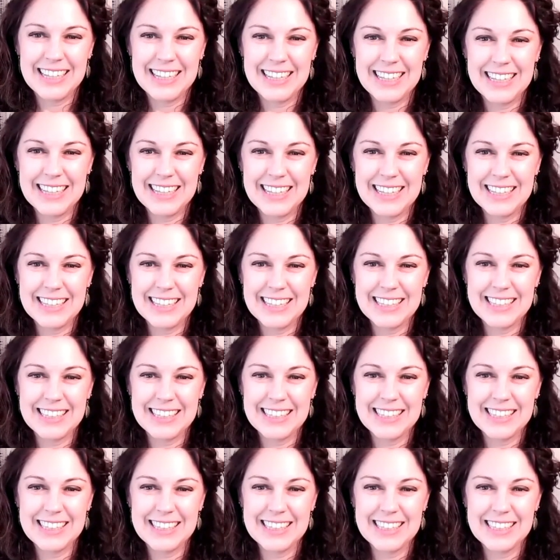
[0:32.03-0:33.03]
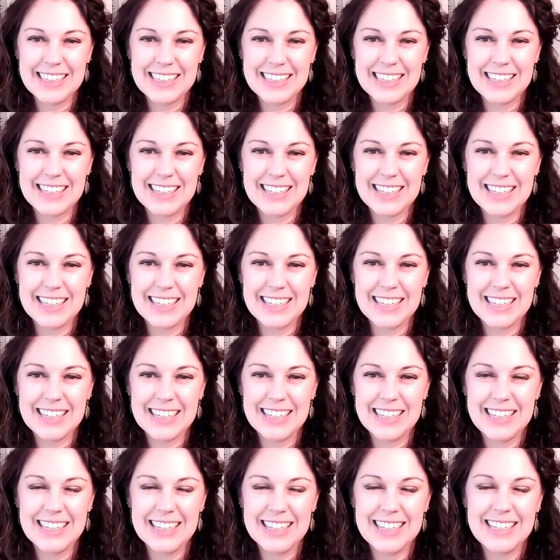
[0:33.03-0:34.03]

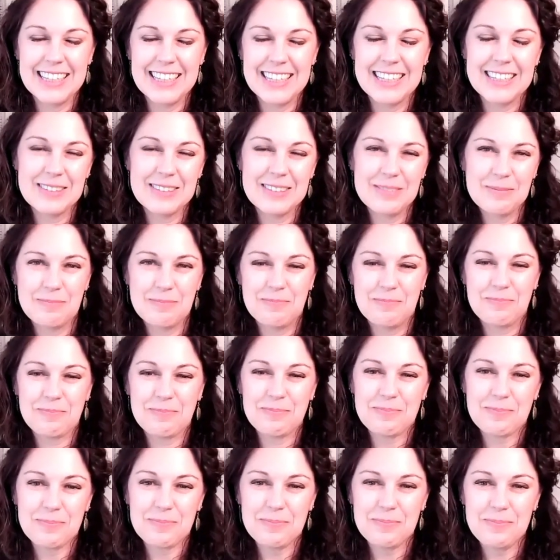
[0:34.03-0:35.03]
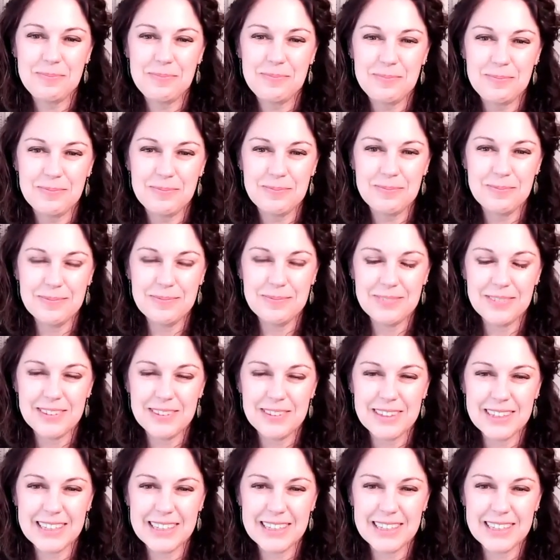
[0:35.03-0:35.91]
(silent)